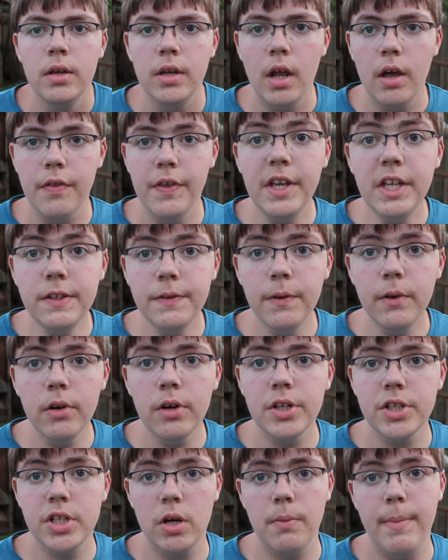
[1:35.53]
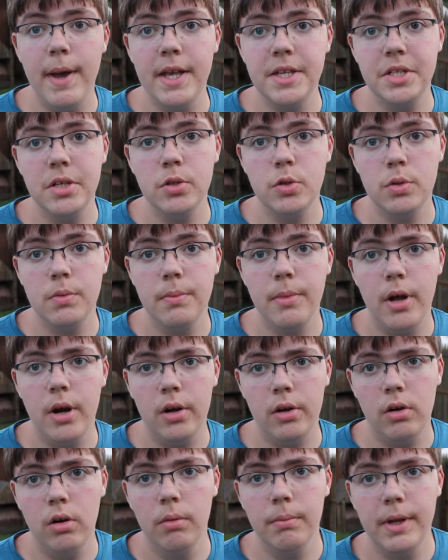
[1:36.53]
Now, these filters are best used with a
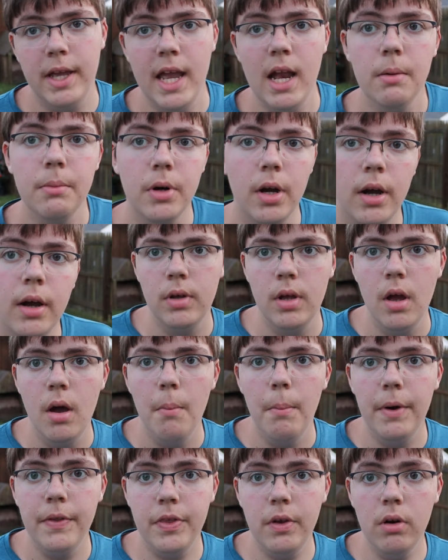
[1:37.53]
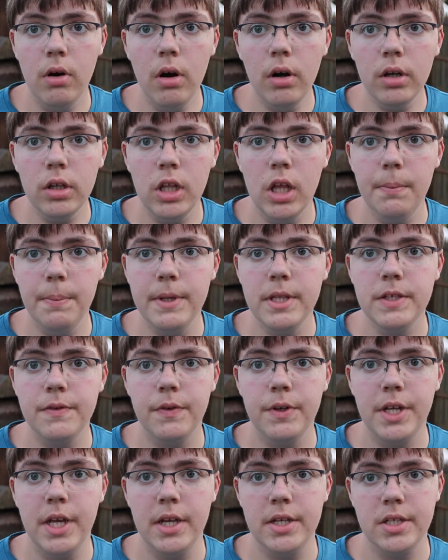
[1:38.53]
monochrome camera, but there are clip-ins
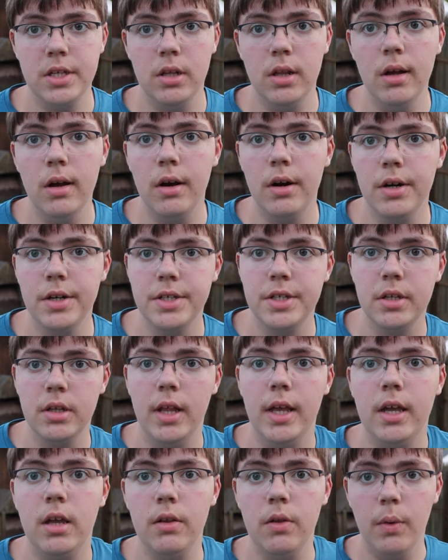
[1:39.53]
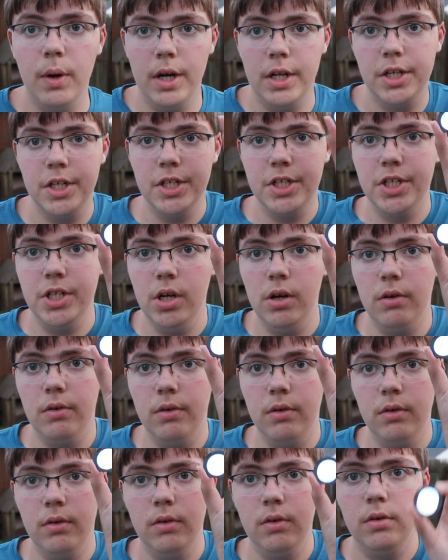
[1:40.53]
for DSLRs, like the one I just
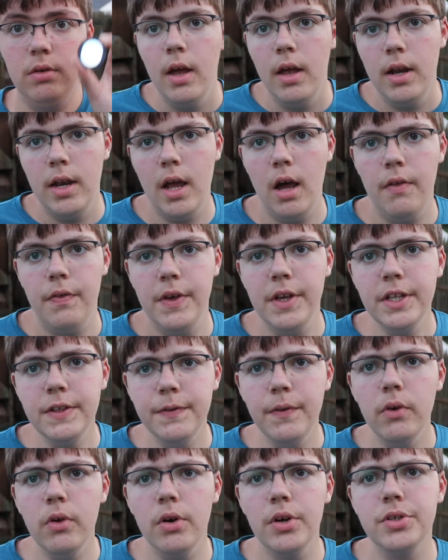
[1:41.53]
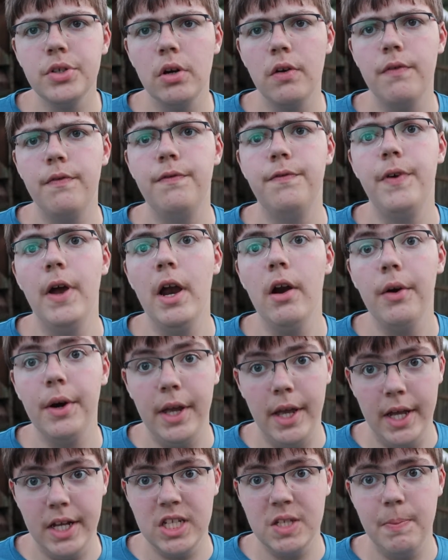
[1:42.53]
shown. Now, these filters are
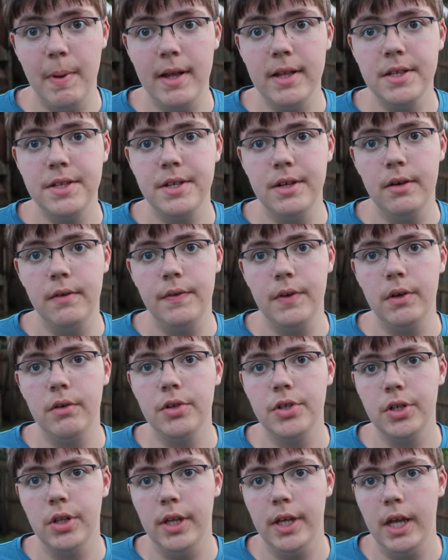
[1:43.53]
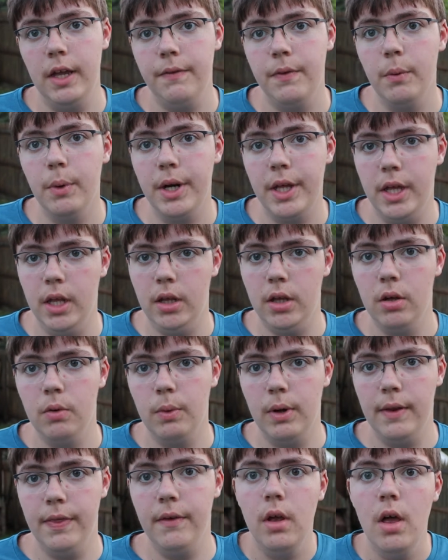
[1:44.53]
very expensive, usually, if you want to get a good
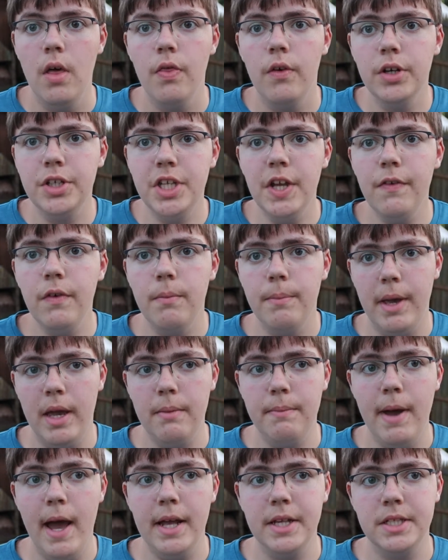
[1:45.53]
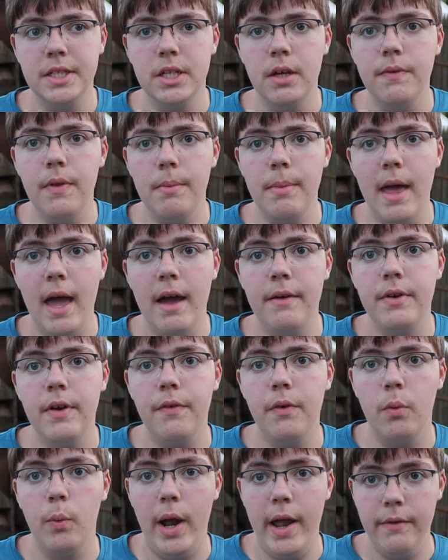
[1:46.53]
one. There's different band passes of them that have
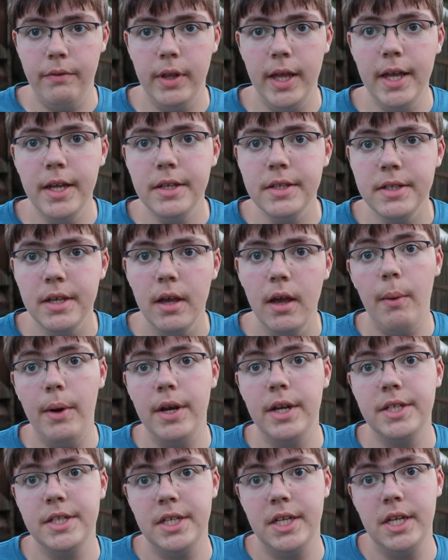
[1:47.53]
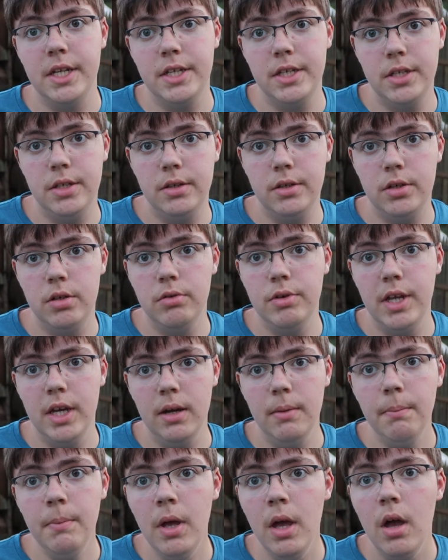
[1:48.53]
different wavelengths. That way it doesn't get too
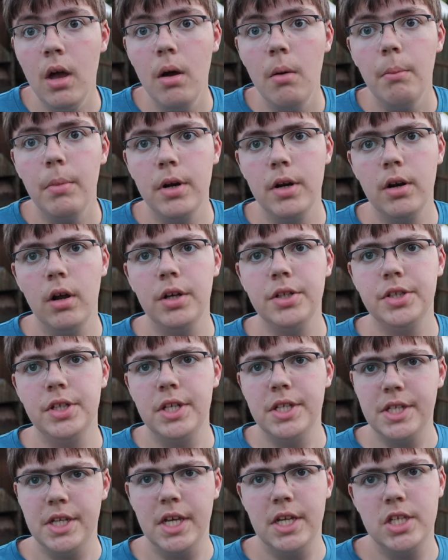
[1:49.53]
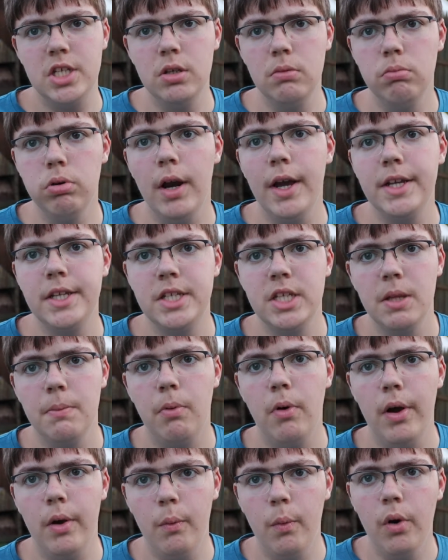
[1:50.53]
dim, but it also doesn't get too bright to the
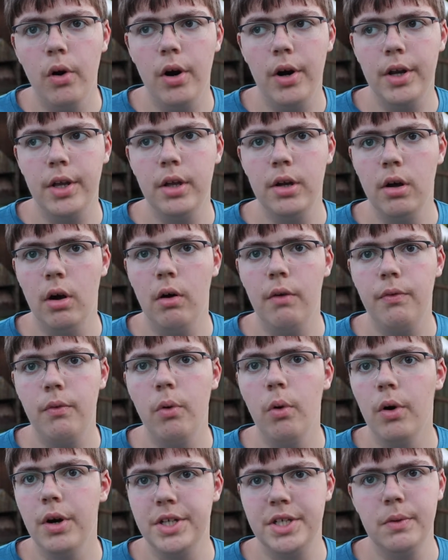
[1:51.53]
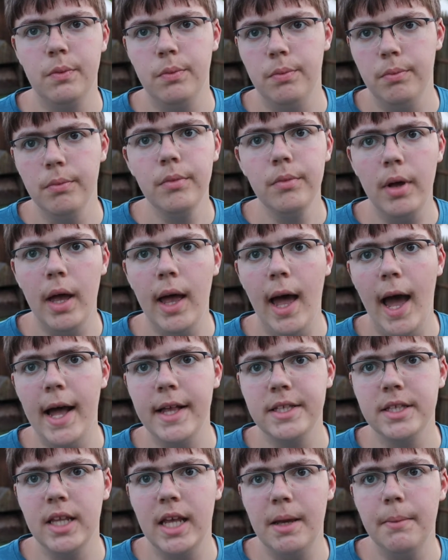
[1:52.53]
point where, you know, of course, it
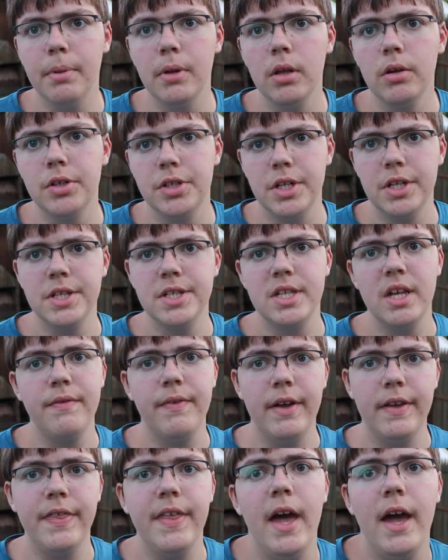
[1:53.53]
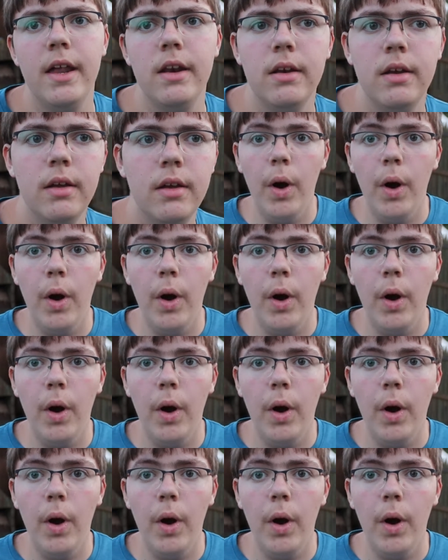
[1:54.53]
adds light pollution and stuff like that.